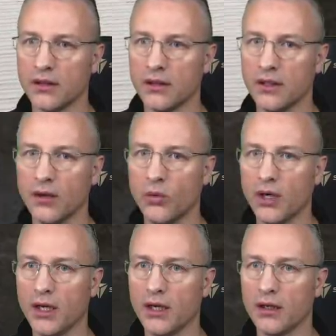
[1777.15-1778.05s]
Yeah,
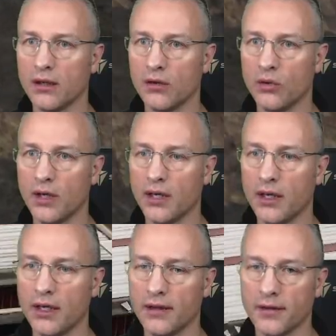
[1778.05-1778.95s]
what
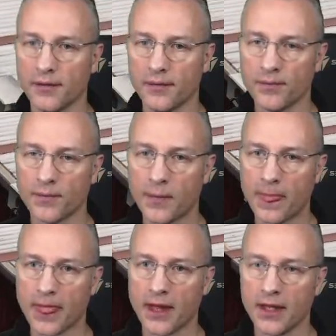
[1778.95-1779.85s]
a
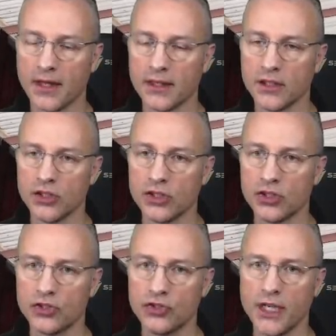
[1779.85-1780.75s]

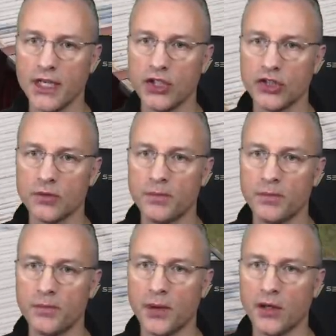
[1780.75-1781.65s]
strange
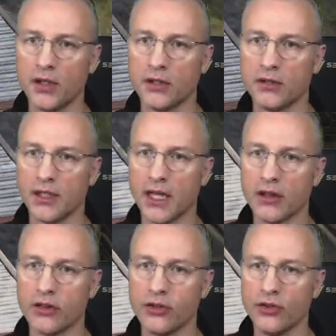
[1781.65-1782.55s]
bug to get
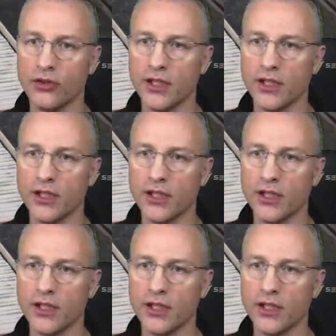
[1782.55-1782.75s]
through the